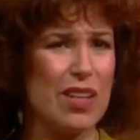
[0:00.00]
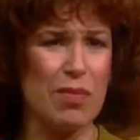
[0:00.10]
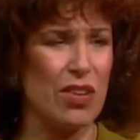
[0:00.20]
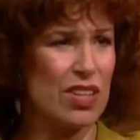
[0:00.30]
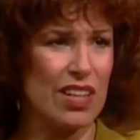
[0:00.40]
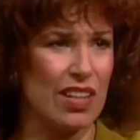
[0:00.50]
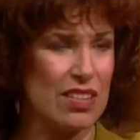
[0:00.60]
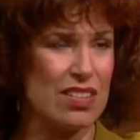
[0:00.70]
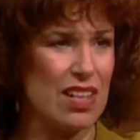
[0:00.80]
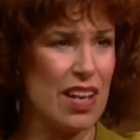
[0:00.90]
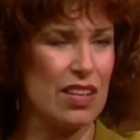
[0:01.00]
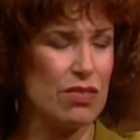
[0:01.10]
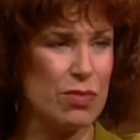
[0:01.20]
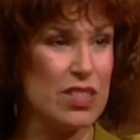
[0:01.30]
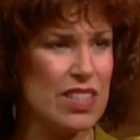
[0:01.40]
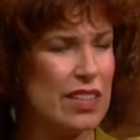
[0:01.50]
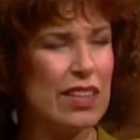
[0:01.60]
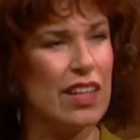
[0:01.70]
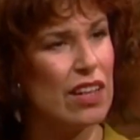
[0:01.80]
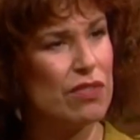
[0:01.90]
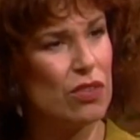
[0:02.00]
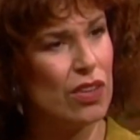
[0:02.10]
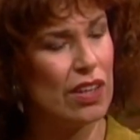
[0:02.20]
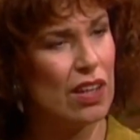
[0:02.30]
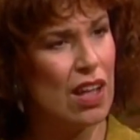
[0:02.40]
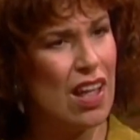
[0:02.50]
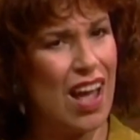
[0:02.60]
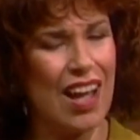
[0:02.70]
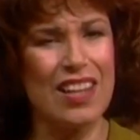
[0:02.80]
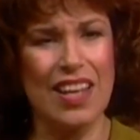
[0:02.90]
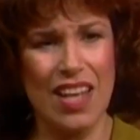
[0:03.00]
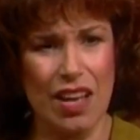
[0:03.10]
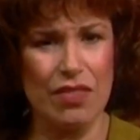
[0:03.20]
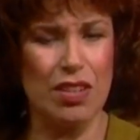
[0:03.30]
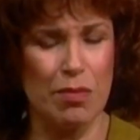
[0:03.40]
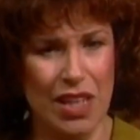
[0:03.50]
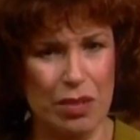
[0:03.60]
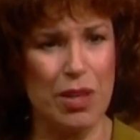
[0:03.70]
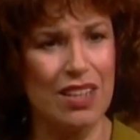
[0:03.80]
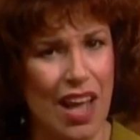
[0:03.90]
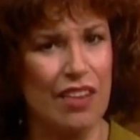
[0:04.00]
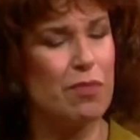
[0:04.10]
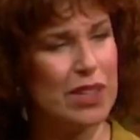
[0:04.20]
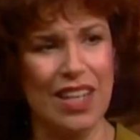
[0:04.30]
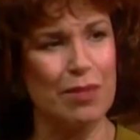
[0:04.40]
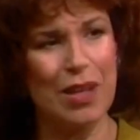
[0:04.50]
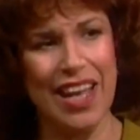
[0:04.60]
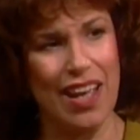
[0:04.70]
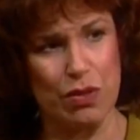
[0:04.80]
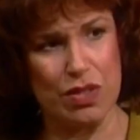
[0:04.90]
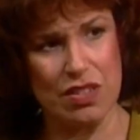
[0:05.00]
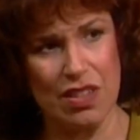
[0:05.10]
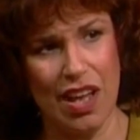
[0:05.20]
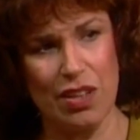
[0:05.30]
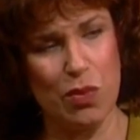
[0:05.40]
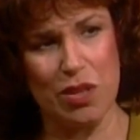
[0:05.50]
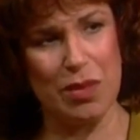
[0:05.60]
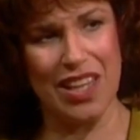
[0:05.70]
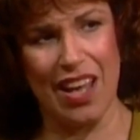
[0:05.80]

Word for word: to get married again, because I, I, don't particularly care for it. I like having a man in my life, but not in my house. I don't want him in the